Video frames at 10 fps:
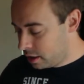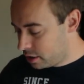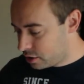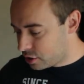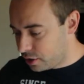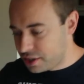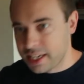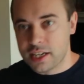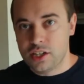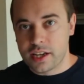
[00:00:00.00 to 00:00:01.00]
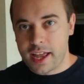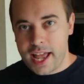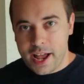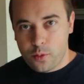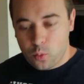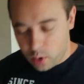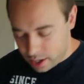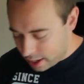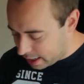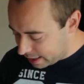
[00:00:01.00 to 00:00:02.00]
So let's take a look at what
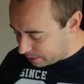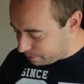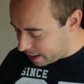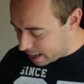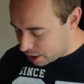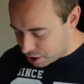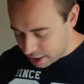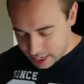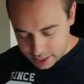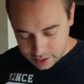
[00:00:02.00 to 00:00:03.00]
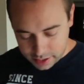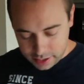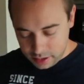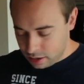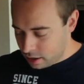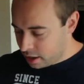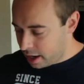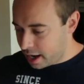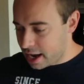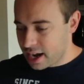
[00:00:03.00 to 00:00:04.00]
I managed to get done.
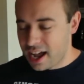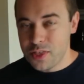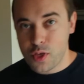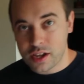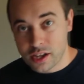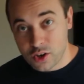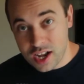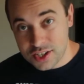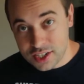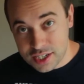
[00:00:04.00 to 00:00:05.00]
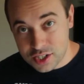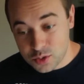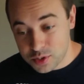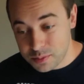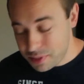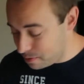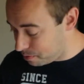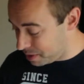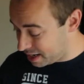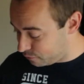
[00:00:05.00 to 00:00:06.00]
And I thought congratulations was a bit
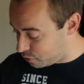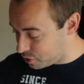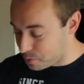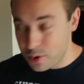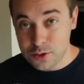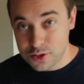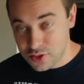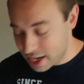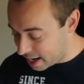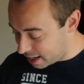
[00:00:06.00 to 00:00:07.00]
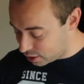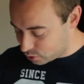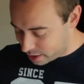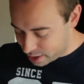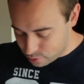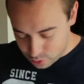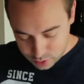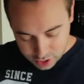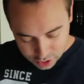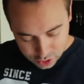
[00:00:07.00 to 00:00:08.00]
big for the poster that I had, so I
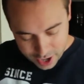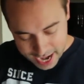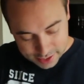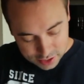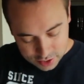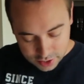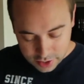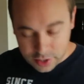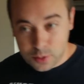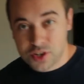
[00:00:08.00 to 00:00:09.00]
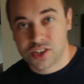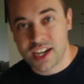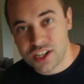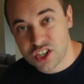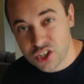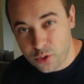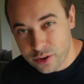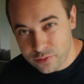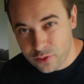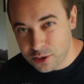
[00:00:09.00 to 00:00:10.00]
wrote congrats, which is a nice
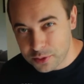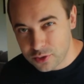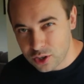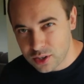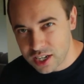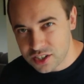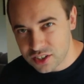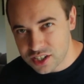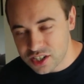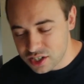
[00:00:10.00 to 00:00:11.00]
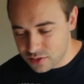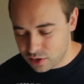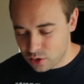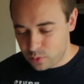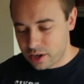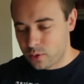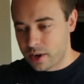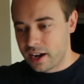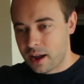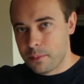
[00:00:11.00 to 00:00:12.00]
short form of congratulations if you don't want to
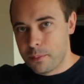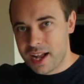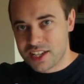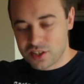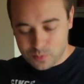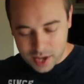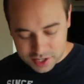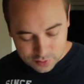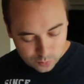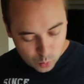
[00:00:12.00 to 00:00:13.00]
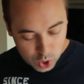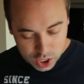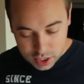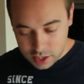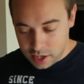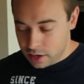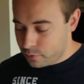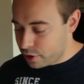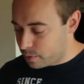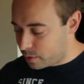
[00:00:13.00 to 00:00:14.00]
write a massive, massive word for
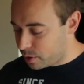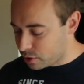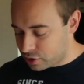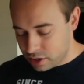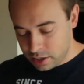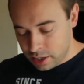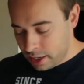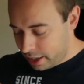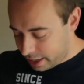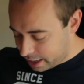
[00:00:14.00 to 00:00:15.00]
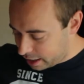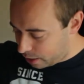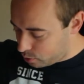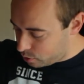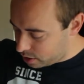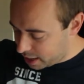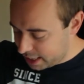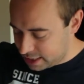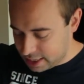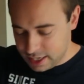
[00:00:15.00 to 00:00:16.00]
your big poster. And I wrote
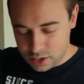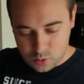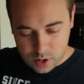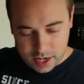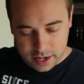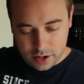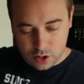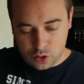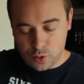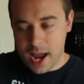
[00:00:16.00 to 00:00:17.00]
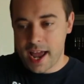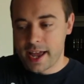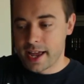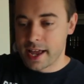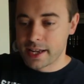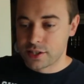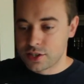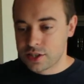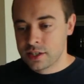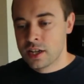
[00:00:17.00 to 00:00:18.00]
1920
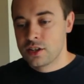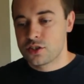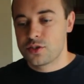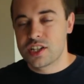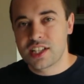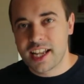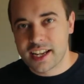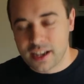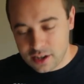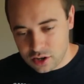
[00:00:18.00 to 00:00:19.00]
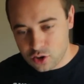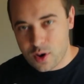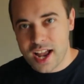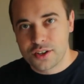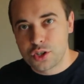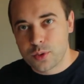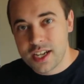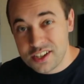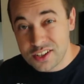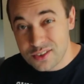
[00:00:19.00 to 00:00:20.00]
grads. So just like
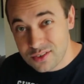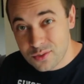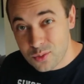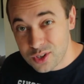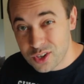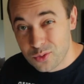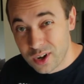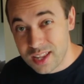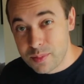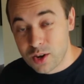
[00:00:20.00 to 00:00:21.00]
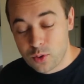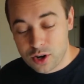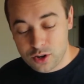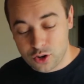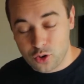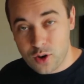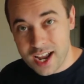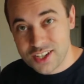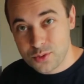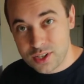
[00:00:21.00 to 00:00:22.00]
graduation was a really big word, or
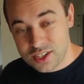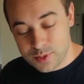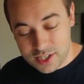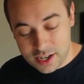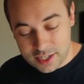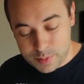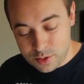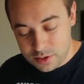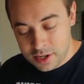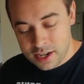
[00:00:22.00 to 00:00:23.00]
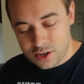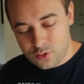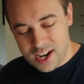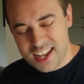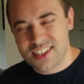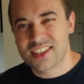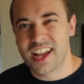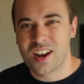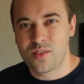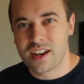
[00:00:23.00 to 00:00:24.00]
graduates that we talked about, grads is
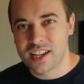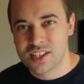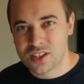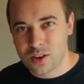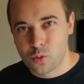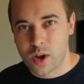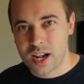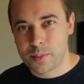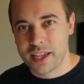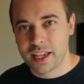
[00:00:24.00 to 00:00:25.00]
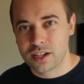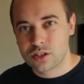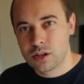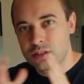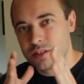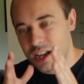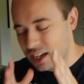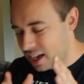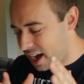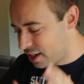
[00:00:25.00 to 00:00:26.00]
kind of a nice way to make it a
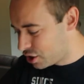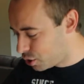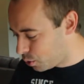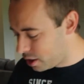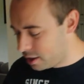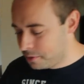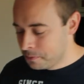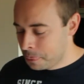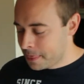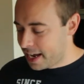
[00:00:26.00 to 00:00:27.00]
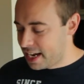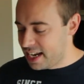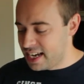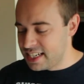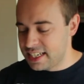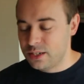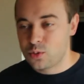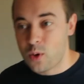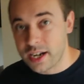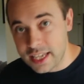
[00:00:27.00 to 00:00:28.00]
lot shorter. And
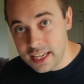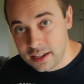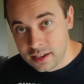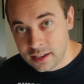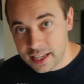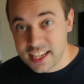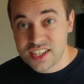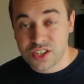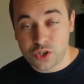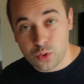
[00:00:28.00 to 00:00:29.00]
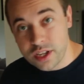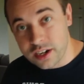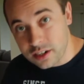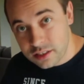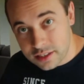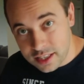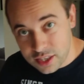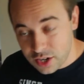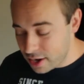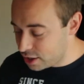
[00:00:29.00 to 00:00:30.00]
1920 is the school year that
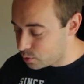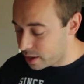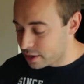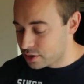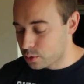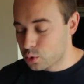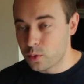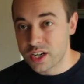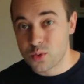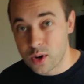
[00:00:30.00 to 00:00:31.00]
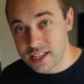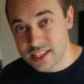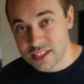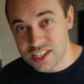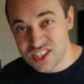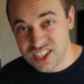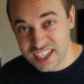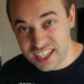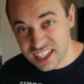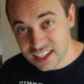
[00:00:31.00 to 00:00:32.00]
they graduated. So 2020 is this
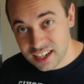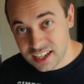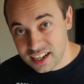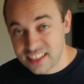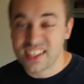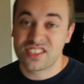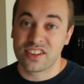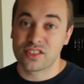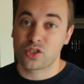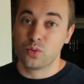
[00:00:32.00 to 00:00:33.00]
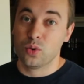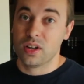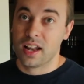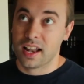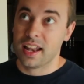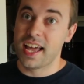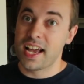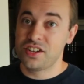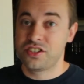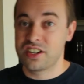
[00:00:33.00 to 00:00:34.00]
year, and they started school
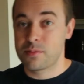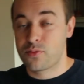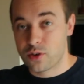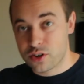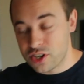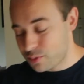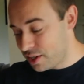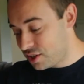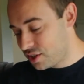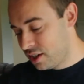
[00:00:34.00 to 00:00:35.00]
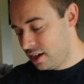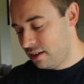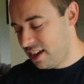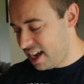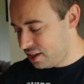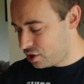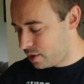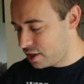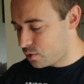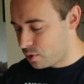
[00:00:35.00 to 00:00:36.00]
last year before Christmas, and so I
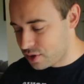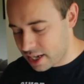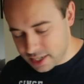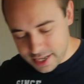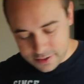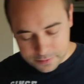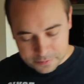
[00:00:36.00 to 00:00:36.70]
just wrote that down.